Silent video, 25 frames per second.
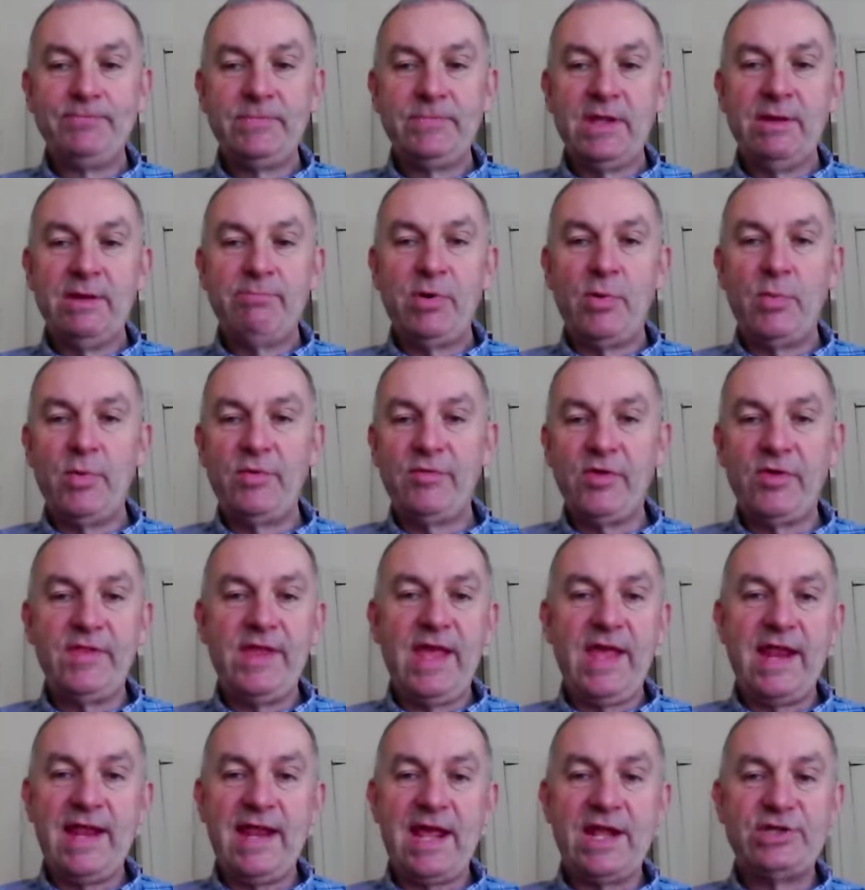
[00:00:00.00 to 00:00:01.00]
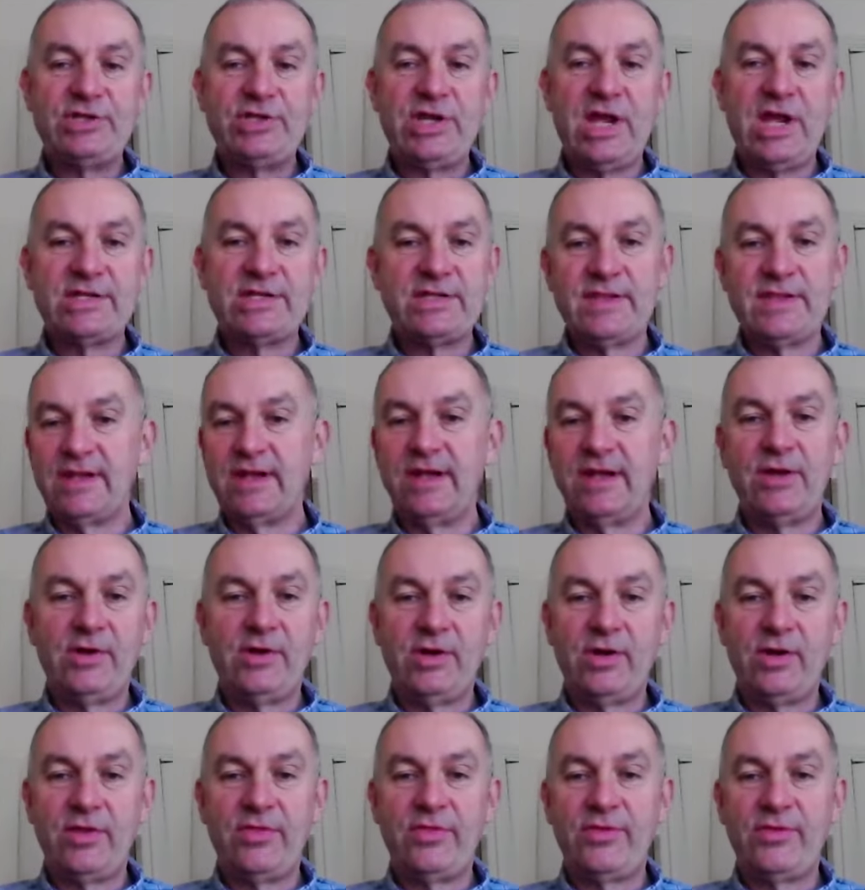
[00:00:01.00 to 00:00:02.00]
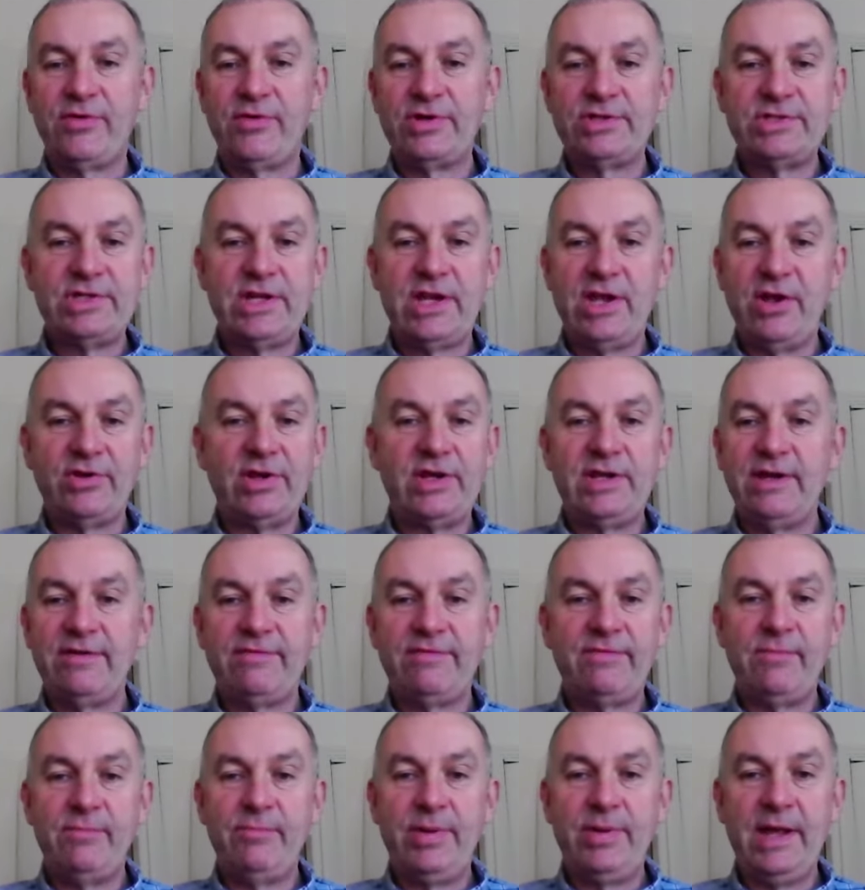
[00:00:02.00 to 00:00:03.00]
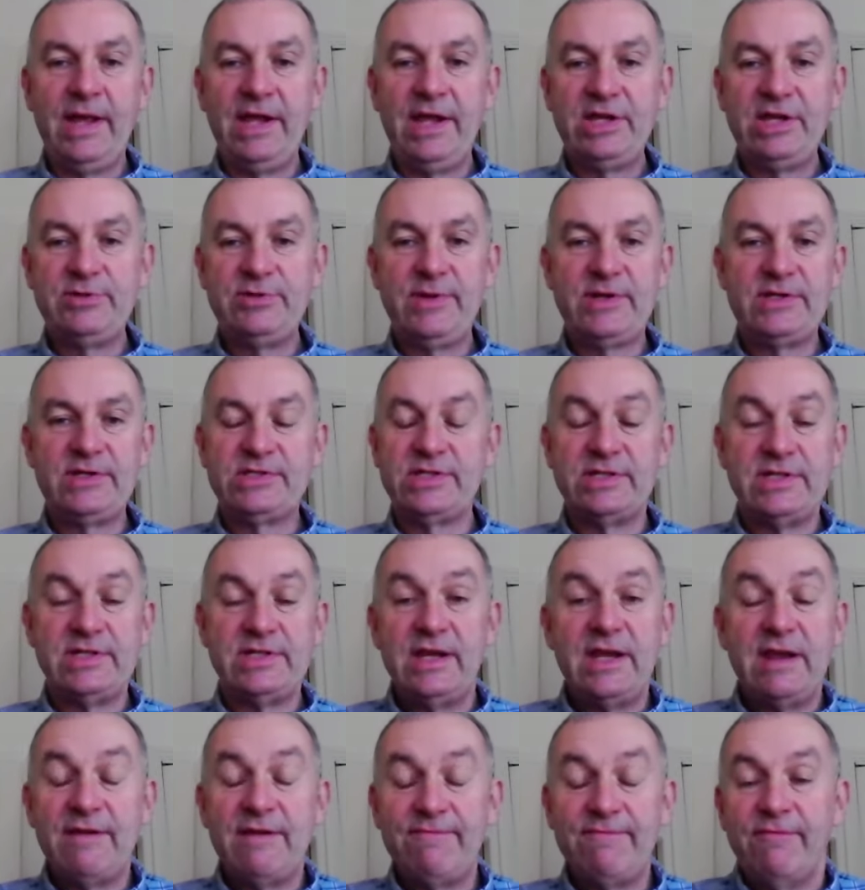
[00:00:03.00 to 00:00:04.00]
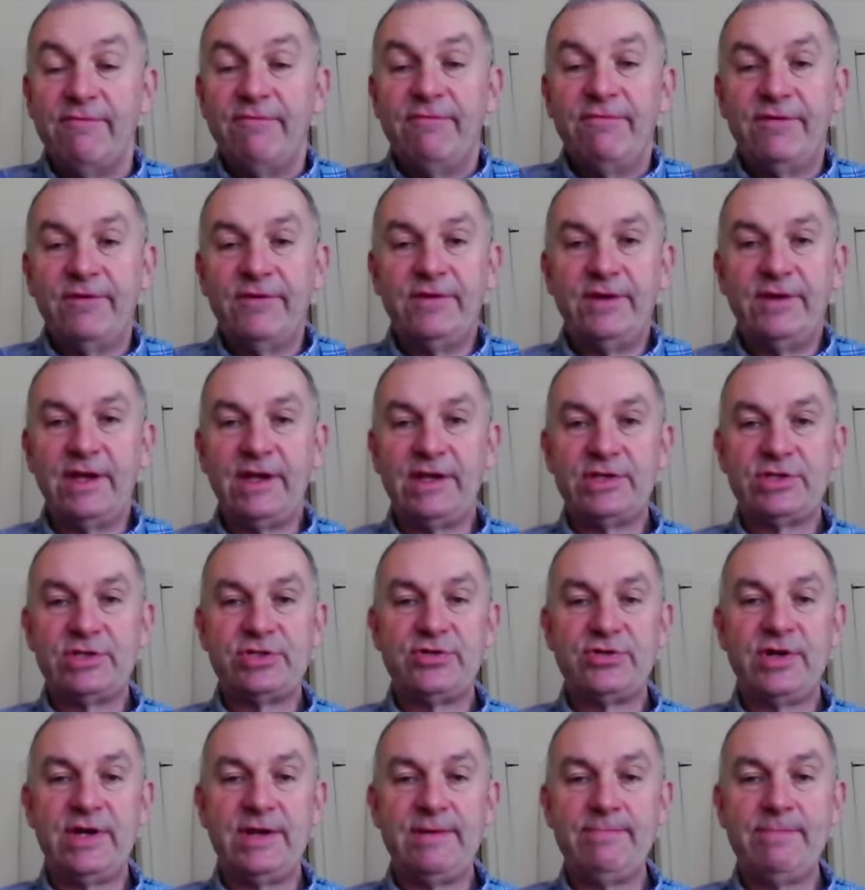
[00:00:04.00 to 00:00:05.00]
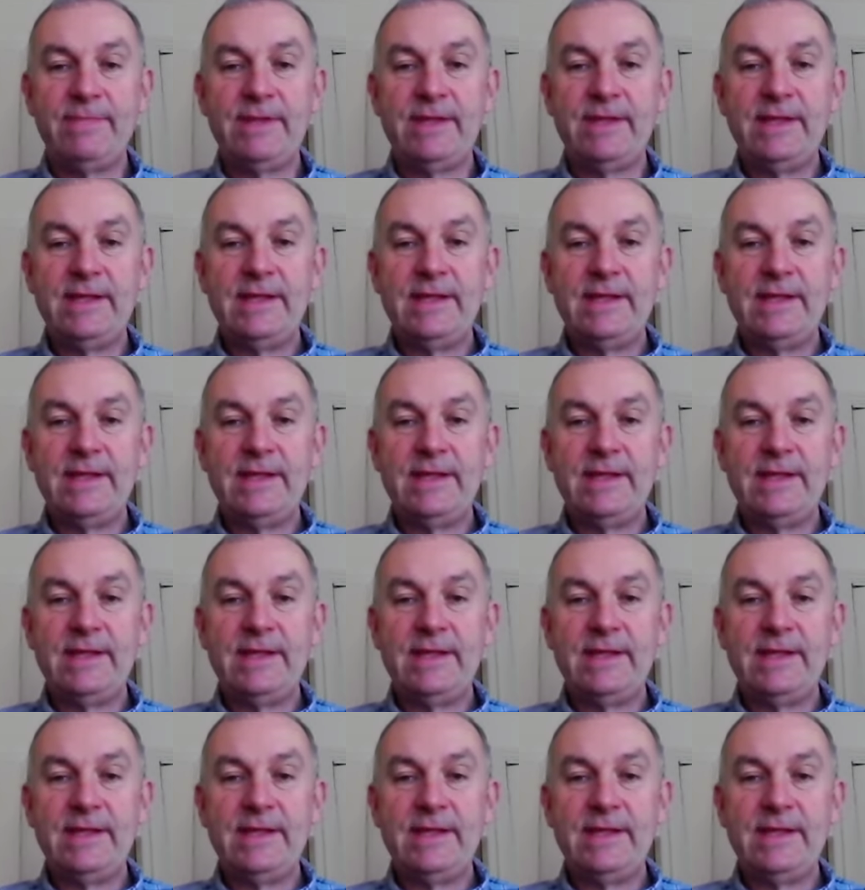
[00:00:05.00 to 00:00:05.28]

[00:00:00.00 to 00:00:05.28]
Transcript: But we've got the NHS and the local authority on a different page, because it's a different funding stream.